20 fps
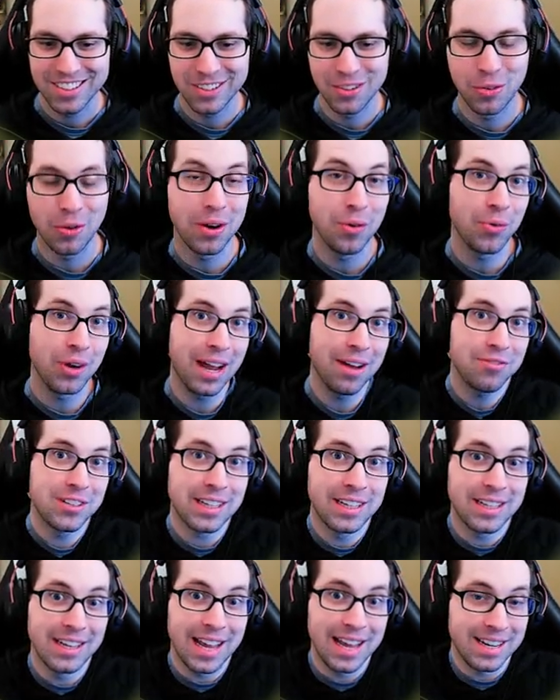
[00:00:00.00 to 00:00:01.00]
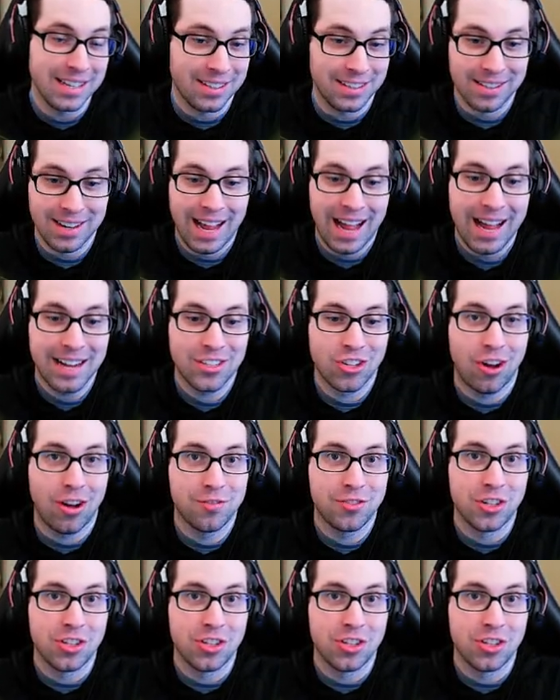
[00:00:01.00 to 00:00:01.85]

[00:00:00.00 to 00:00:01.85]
Oh. We have to, hey, hats off to